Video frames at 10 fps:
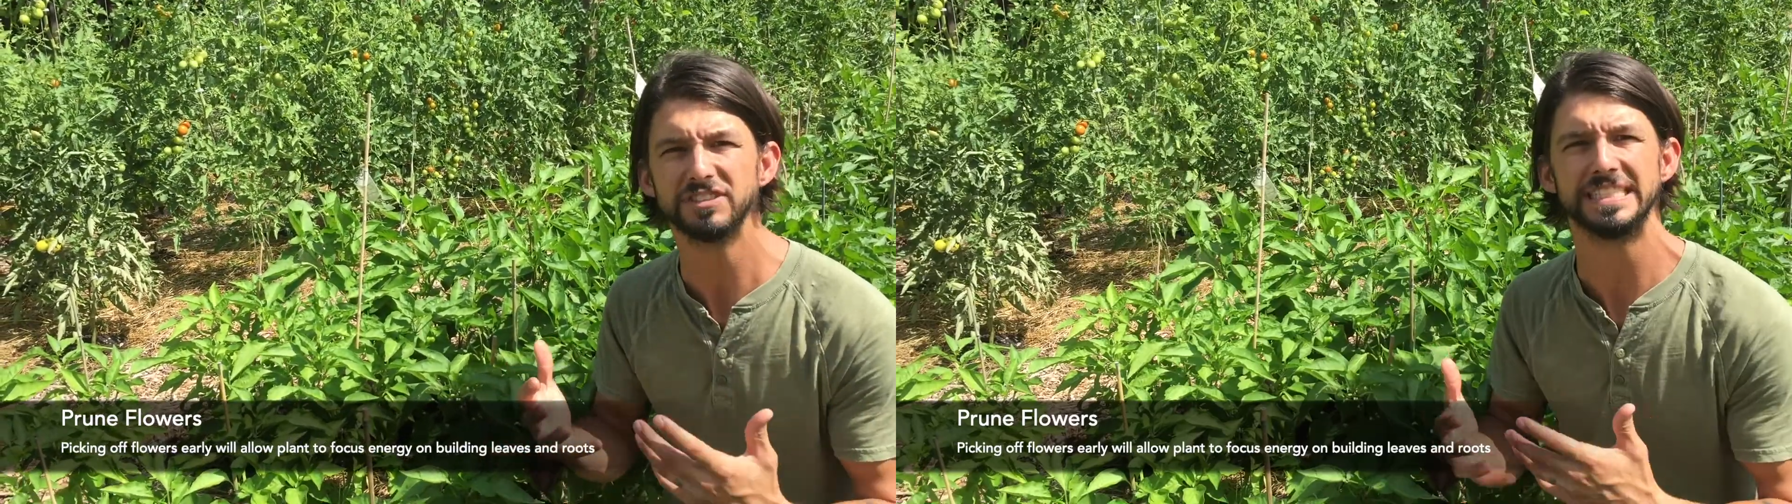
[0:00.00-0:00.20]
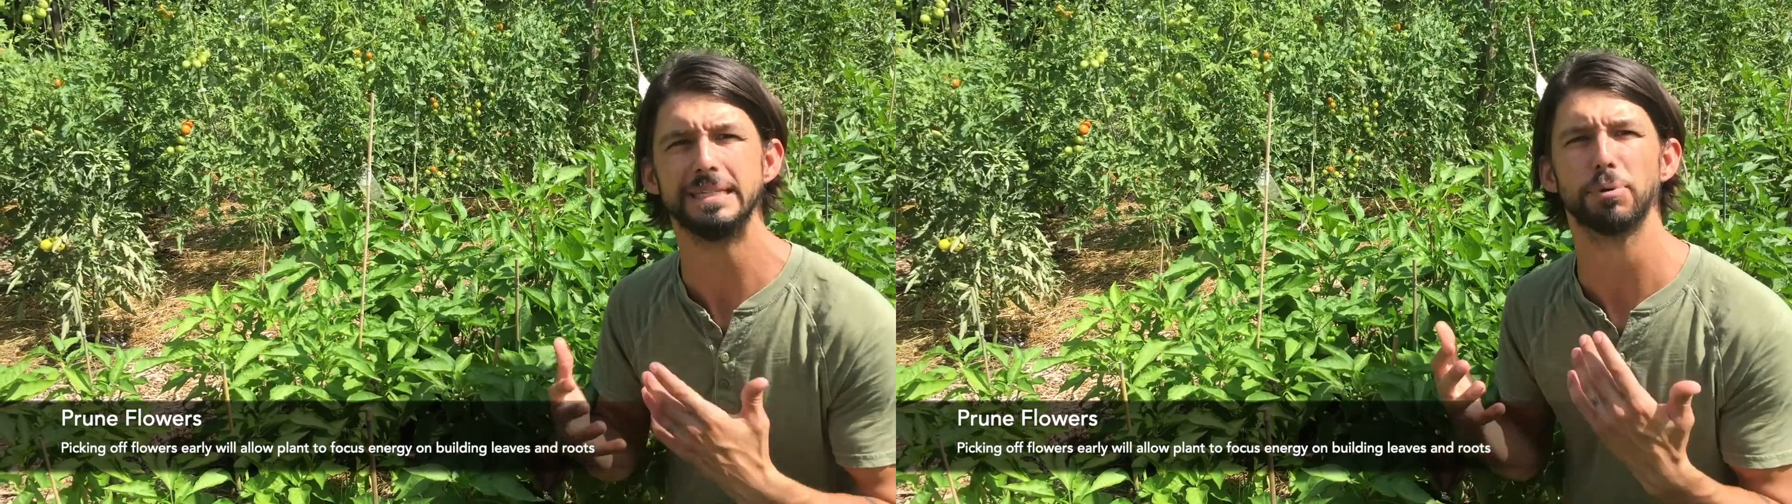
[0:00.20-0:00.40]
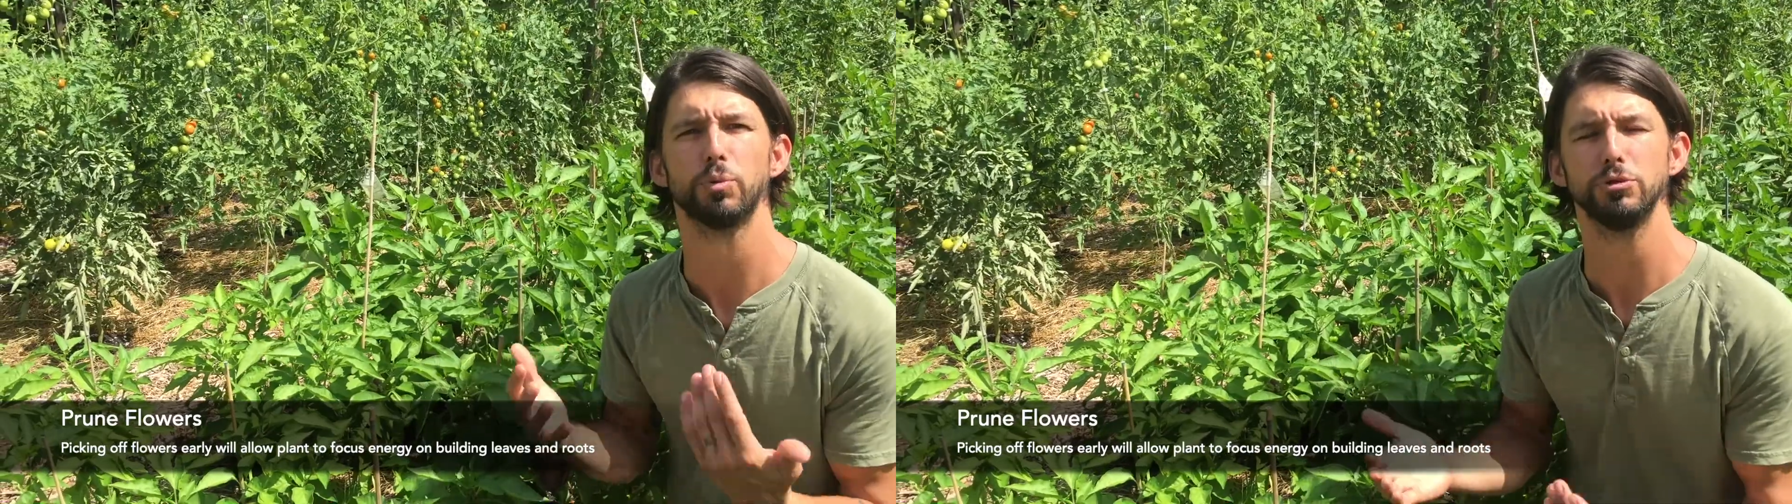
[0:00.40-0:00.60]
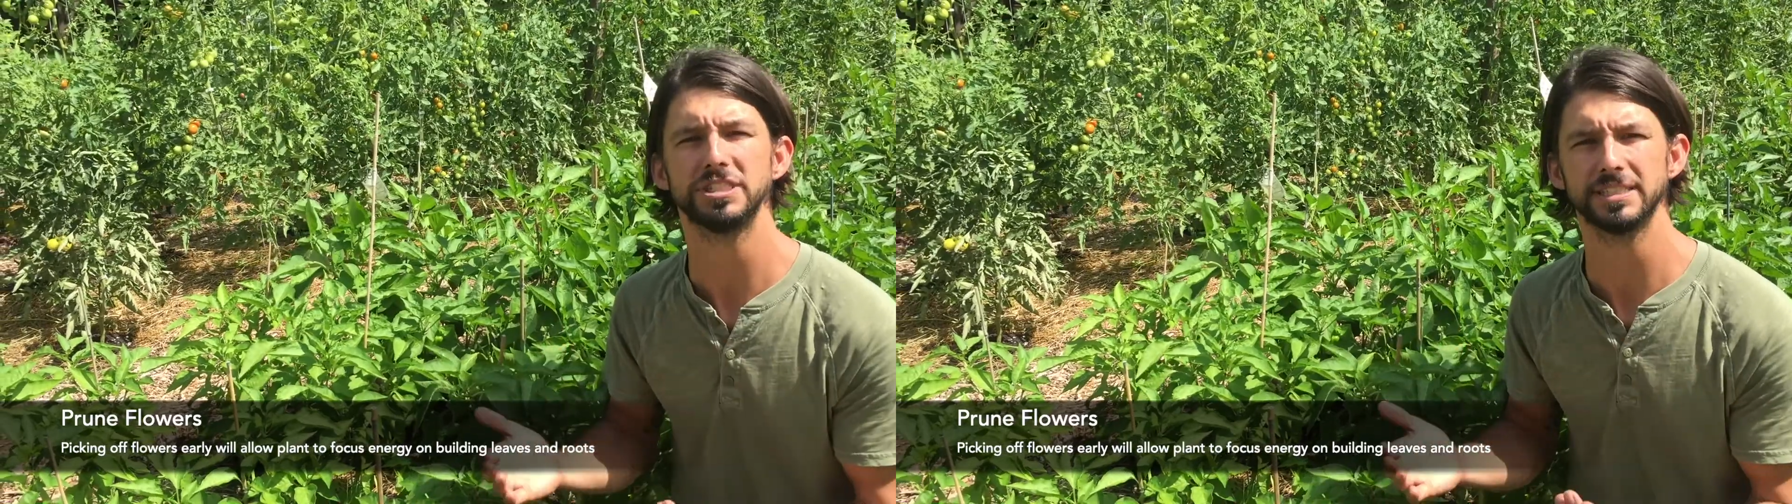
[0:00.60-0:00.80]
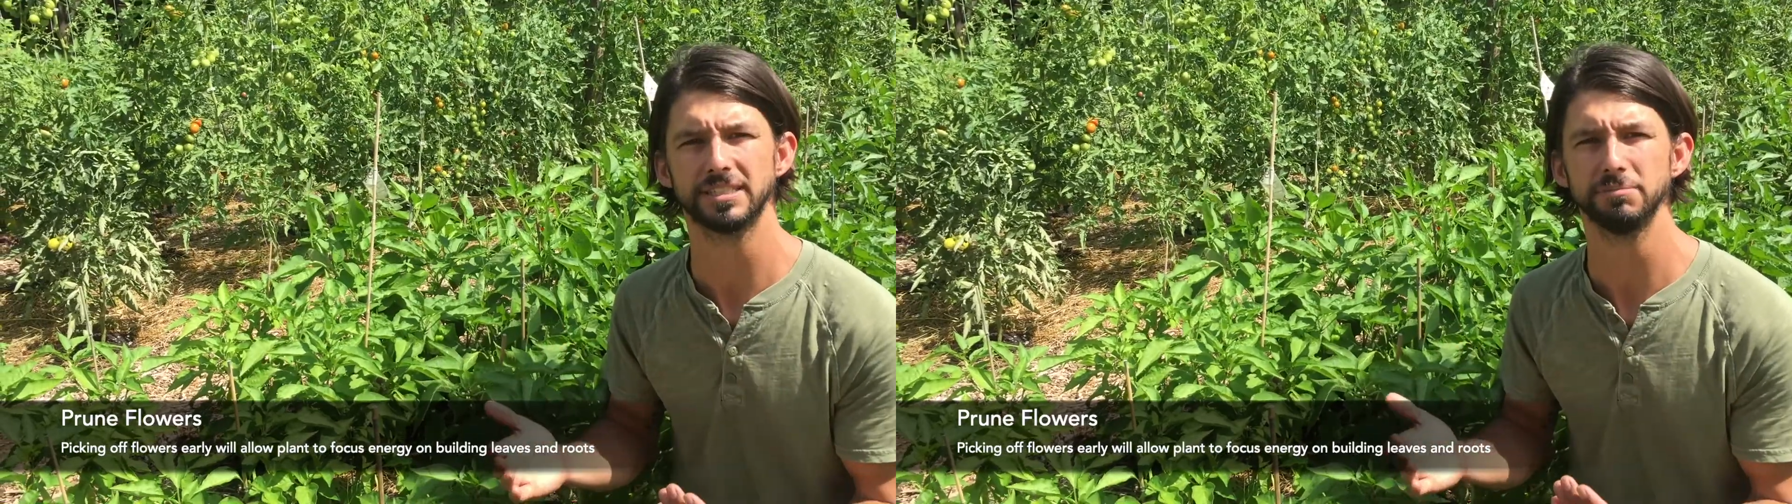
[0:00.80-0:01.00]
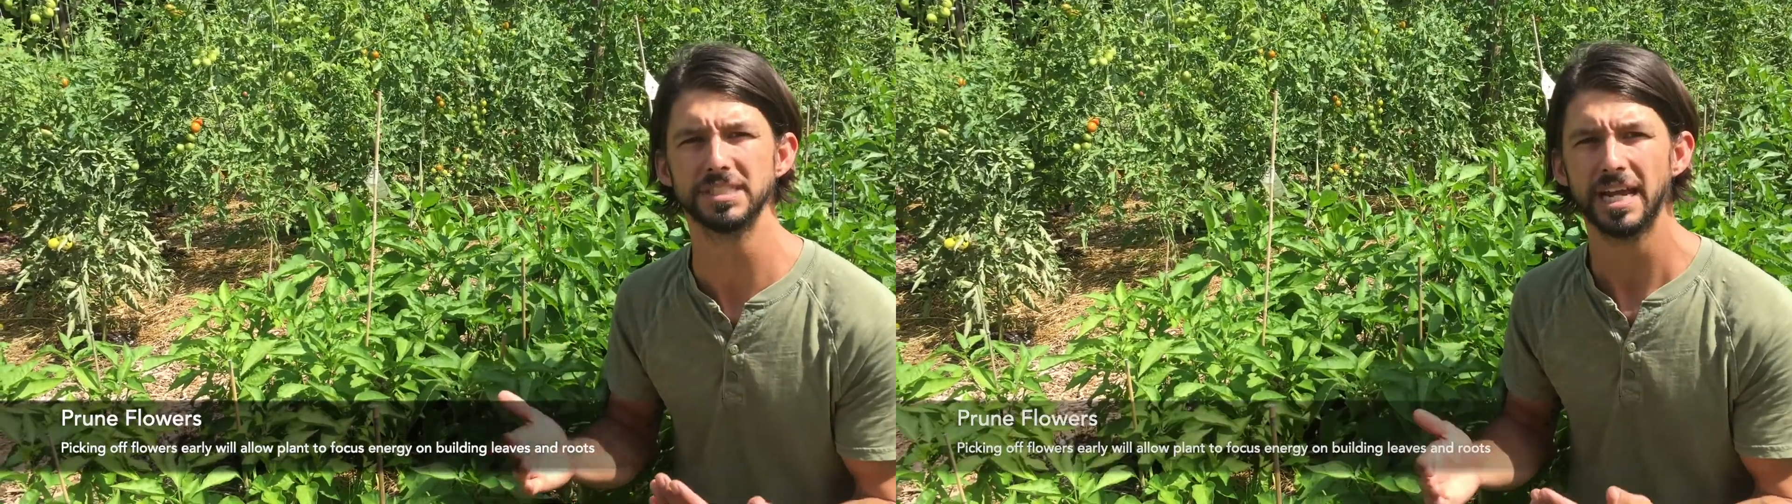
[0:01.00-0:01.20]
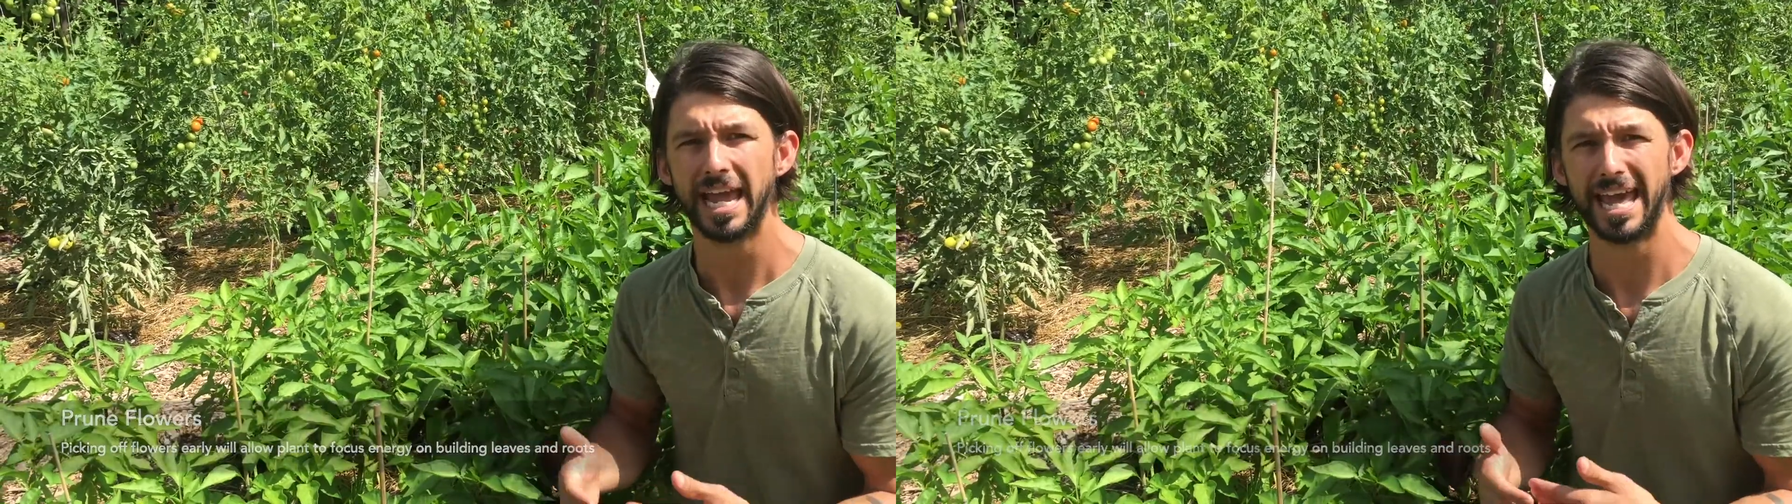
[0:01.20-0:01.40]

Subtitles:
and deeper root systems,